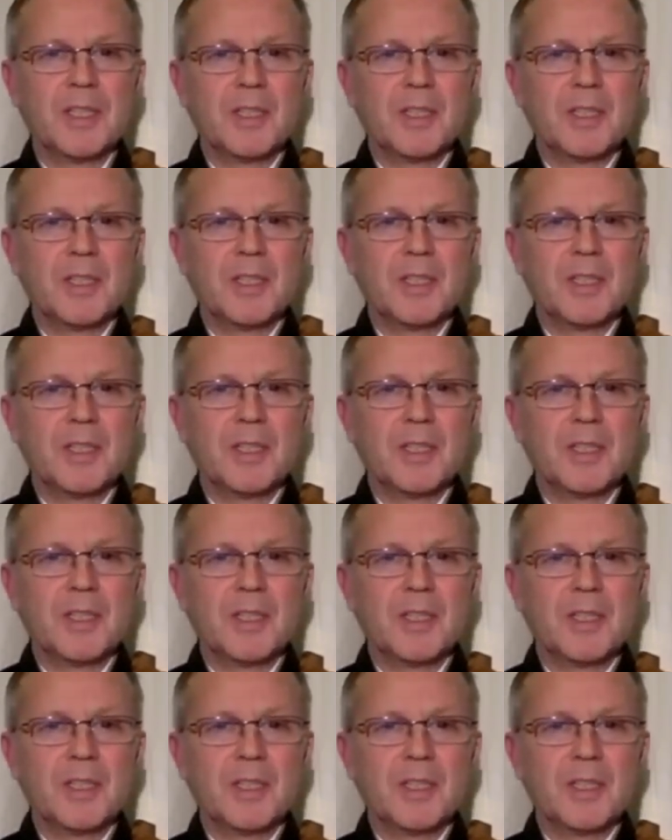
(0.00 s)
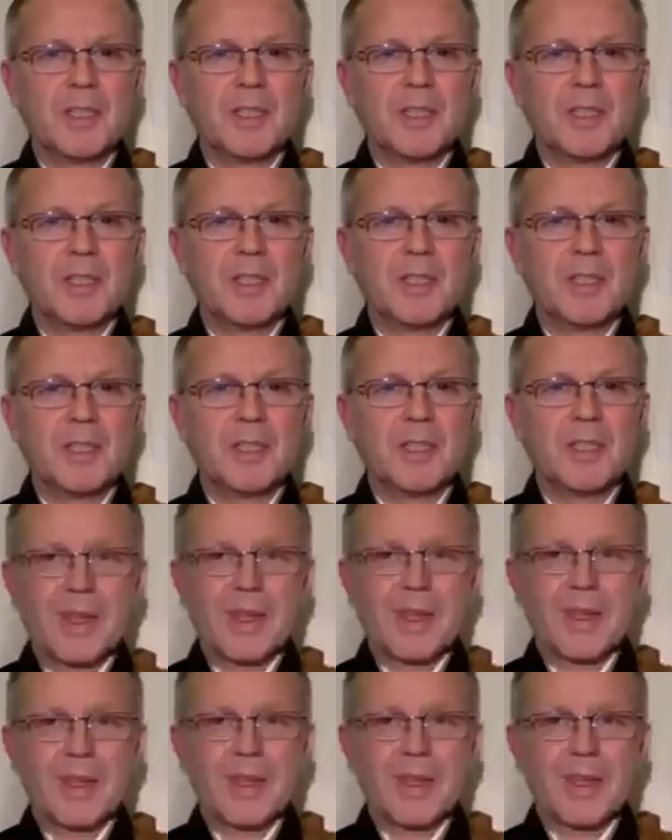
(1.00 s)

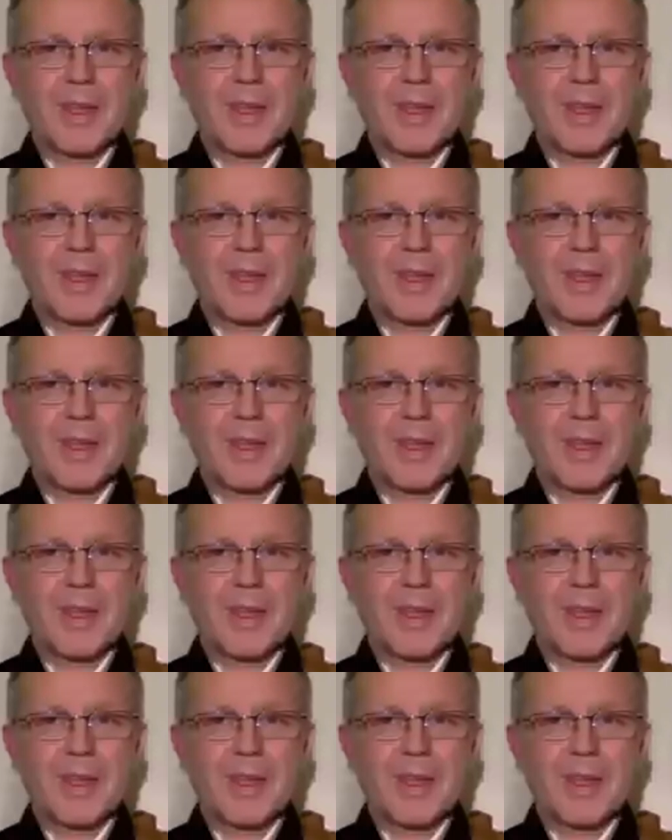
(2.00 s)
[no speech]